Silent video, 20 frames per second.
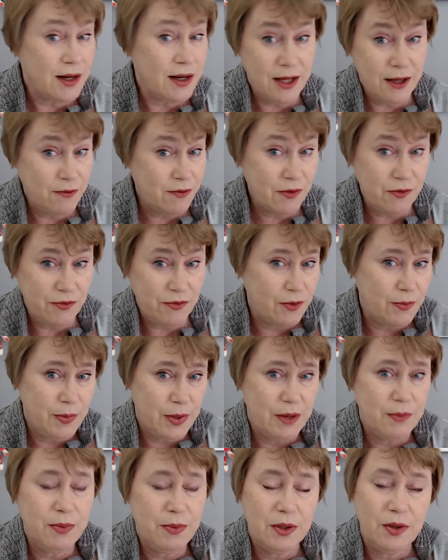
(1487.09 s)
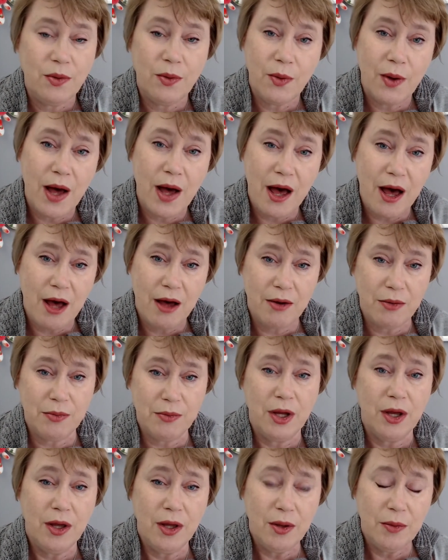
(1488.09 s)
and even for people who have
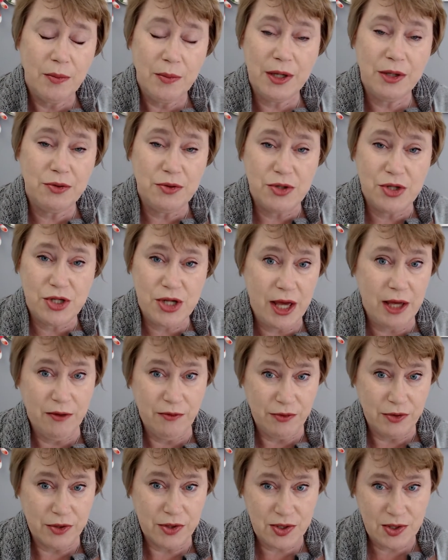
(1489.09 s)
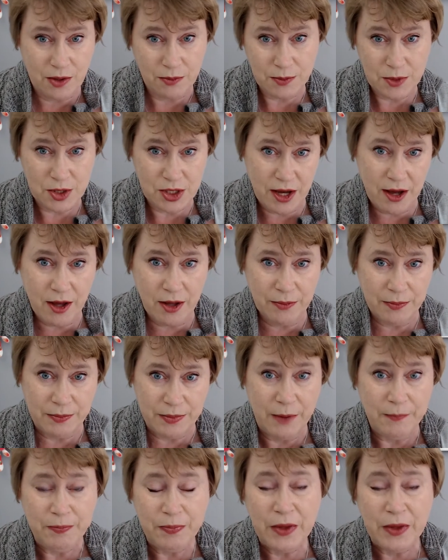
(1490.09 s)
been crocheting for some time.